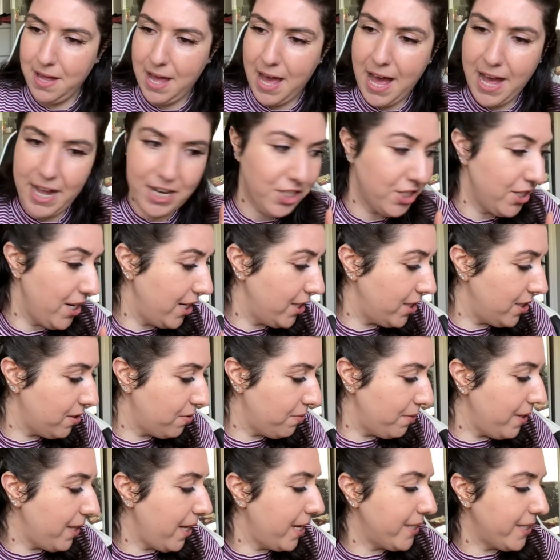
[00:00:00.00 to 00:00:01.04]
Actually, I just
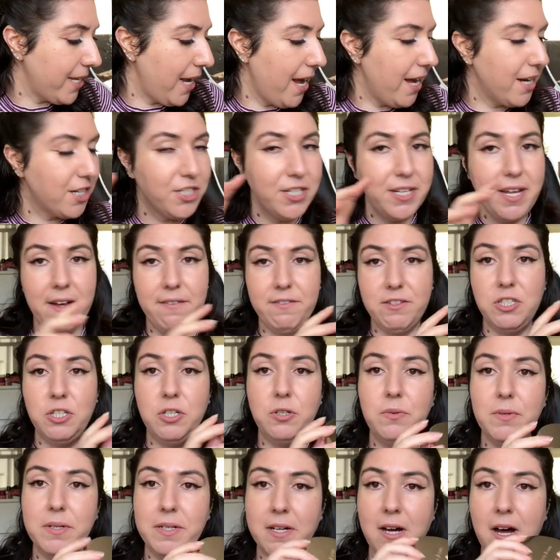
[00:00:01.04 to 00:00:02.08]
realized I actually have
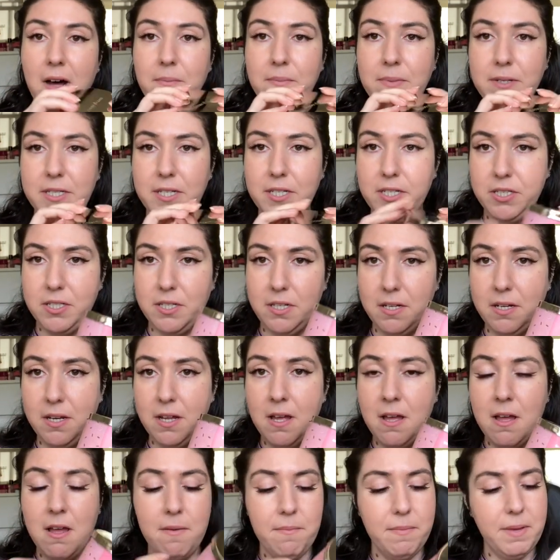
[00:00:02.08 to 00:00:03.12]
two in competition
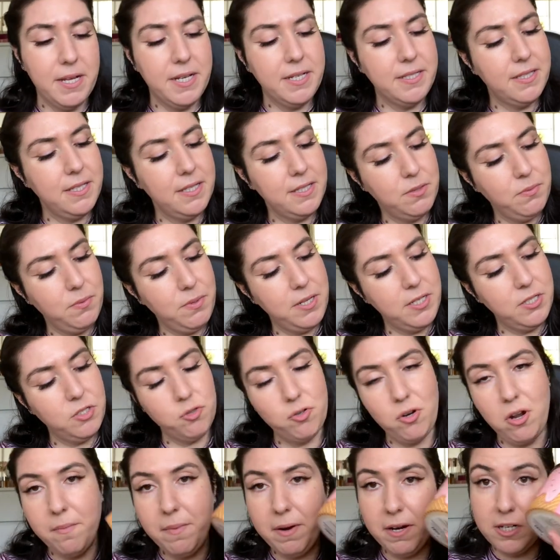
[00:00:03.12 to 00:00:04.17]
because this one is
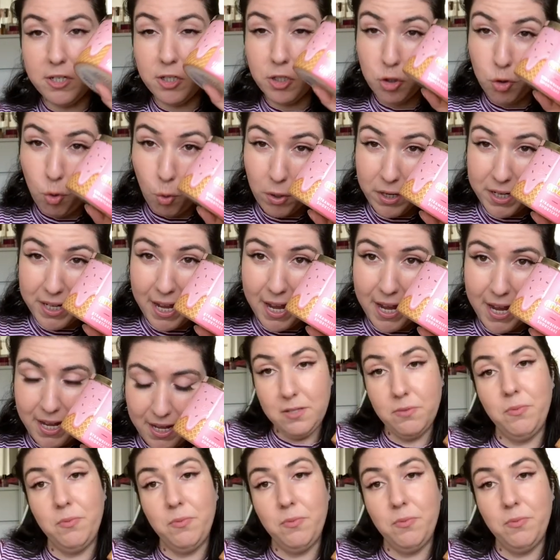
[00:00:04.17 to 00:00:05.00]
strawberry shortcake.